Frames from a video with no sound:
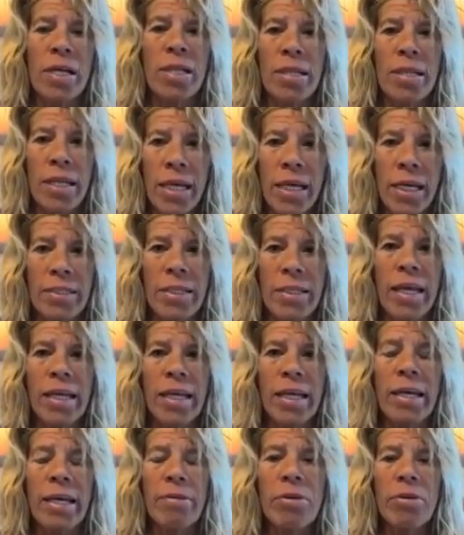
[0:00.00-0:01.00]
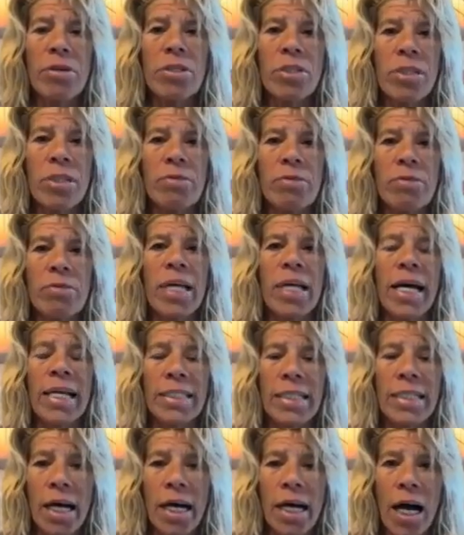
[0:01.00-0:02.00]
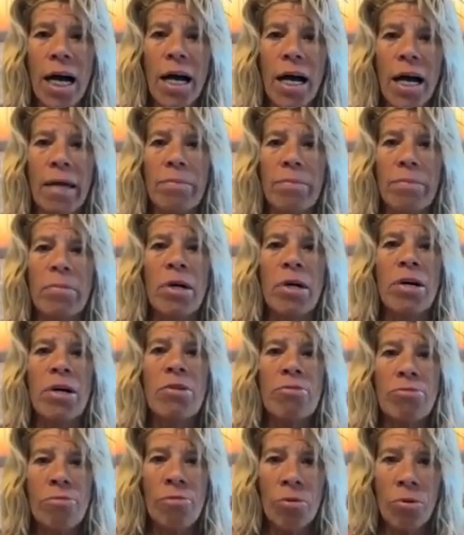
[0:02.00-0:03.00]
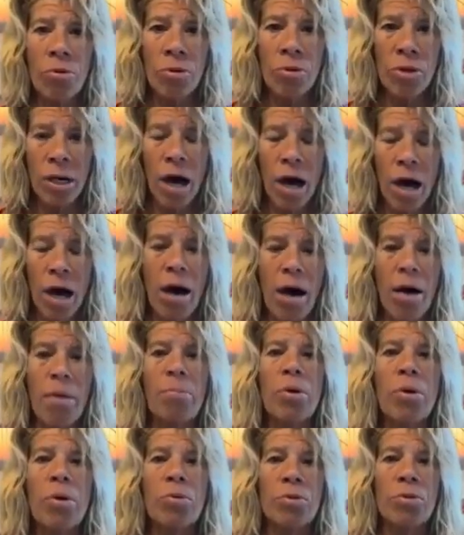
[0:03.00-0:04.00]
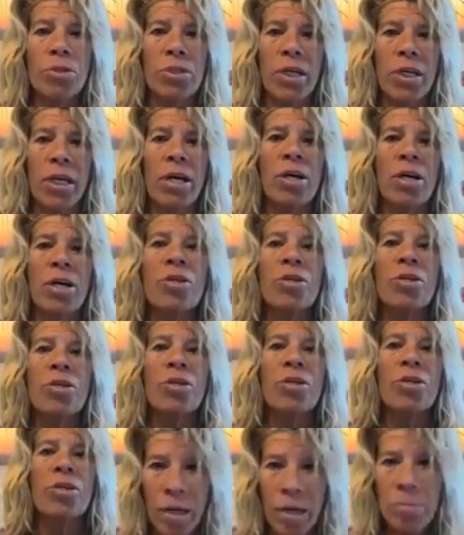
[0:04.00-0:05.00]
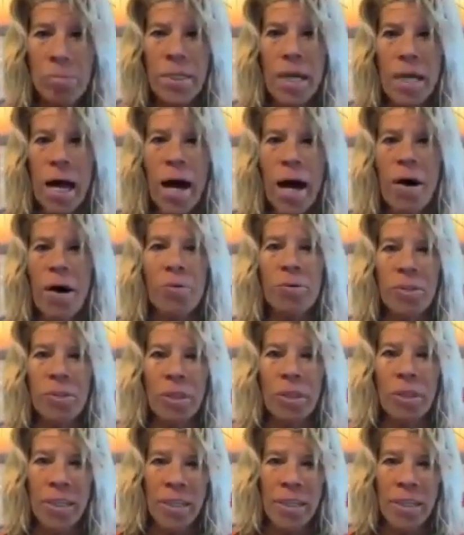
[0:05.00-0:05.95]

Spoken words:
things and give ourselves that time for the composting. So what comes out